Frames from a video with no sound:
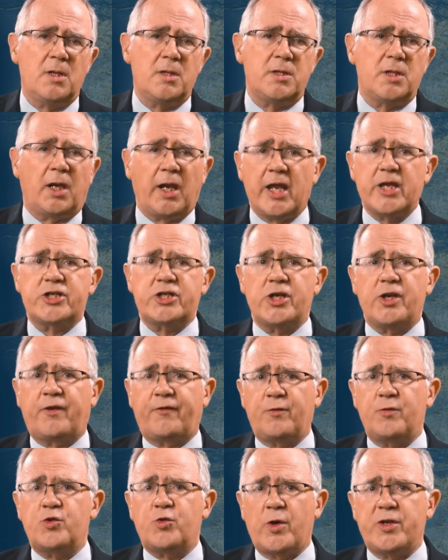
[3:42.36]
The lessons
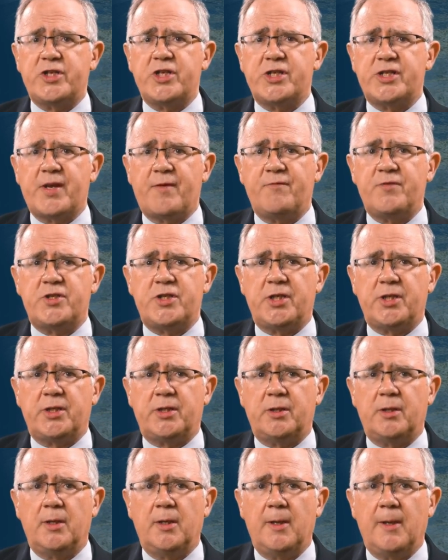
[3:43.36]
from
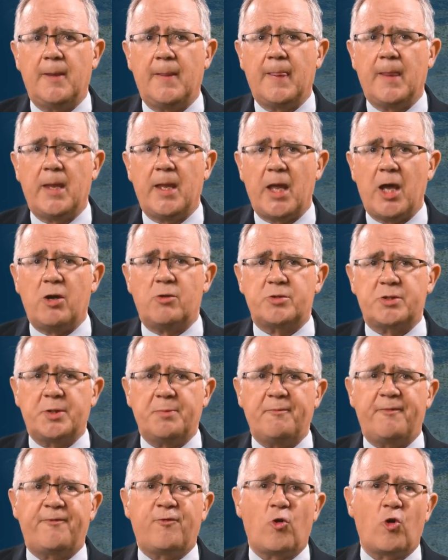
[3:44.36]
2017 helped
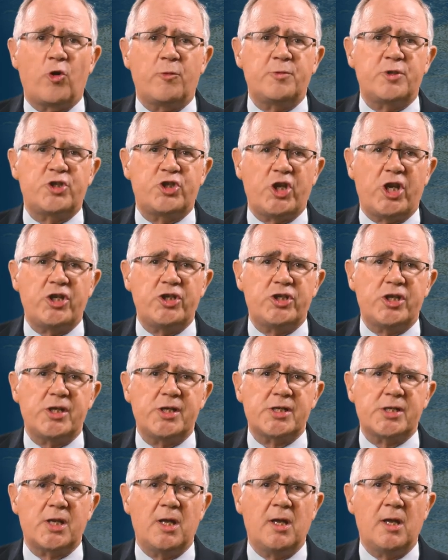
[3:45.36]
inform
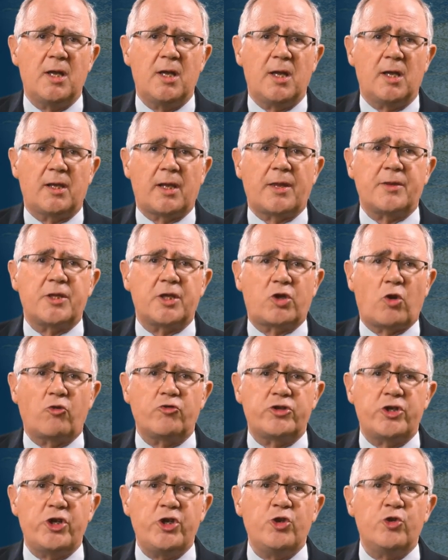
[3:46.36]
changes like the
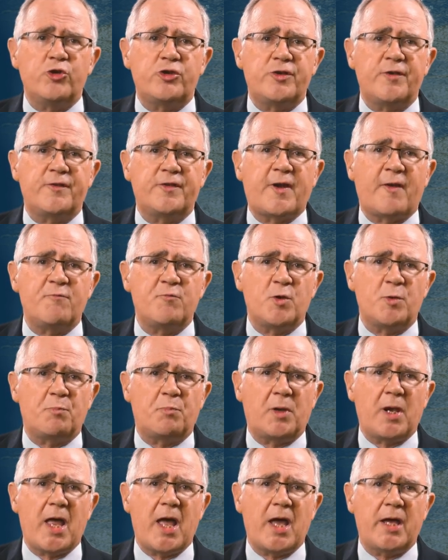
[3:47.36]
continuity of government
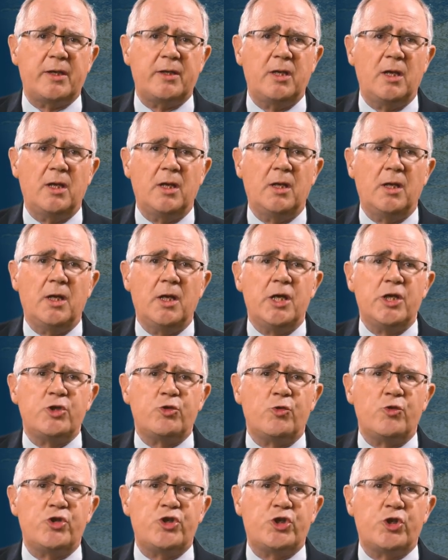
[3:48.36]
plan
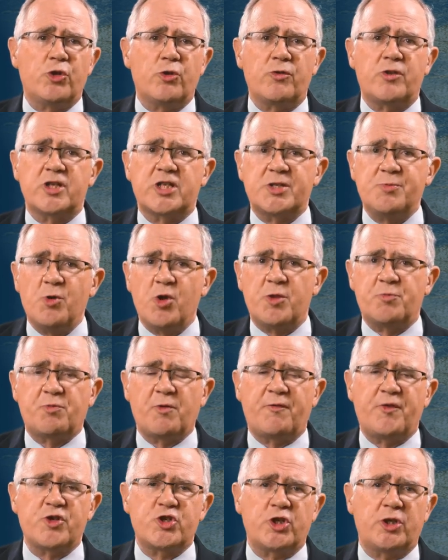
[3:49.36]
to ensure the smooth
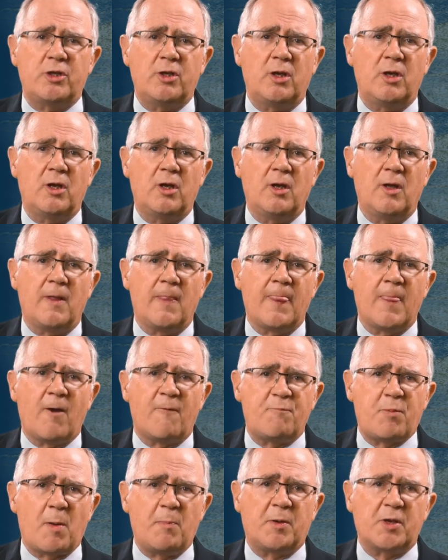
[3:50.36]
provision
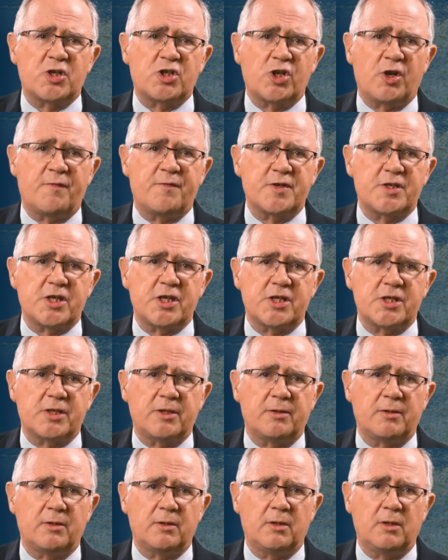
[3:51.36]
of public services.
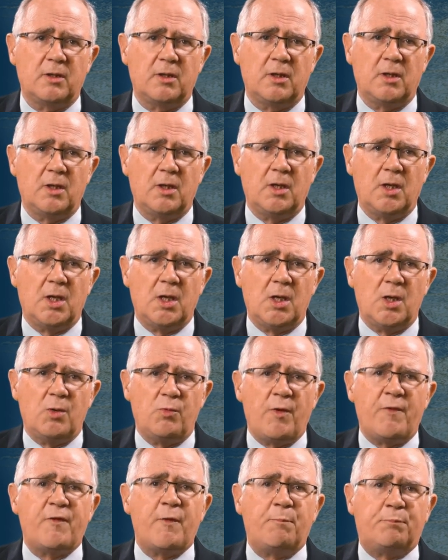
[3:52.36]

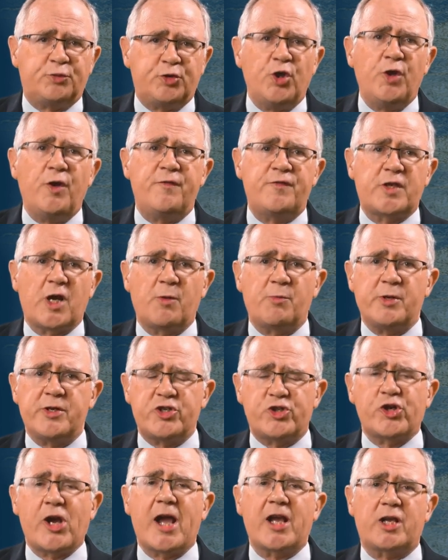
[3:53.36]
We've improved how we
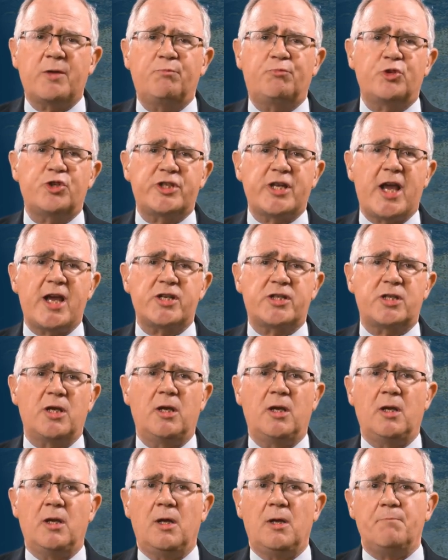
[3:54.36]
track and protect
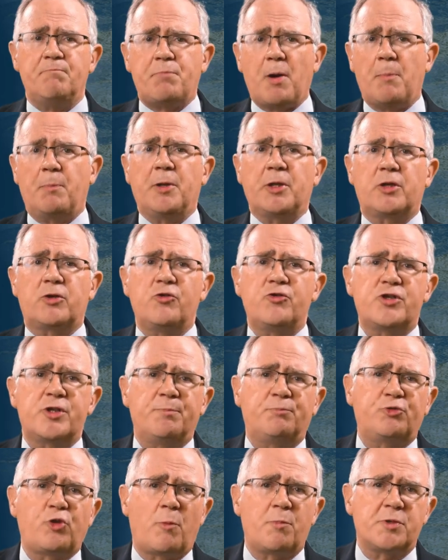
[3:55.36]
public goods
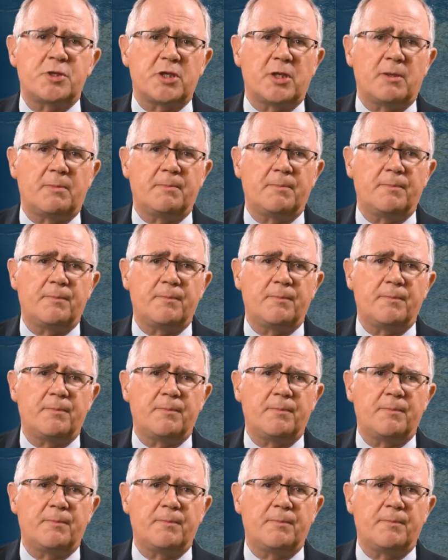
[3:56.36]
and property.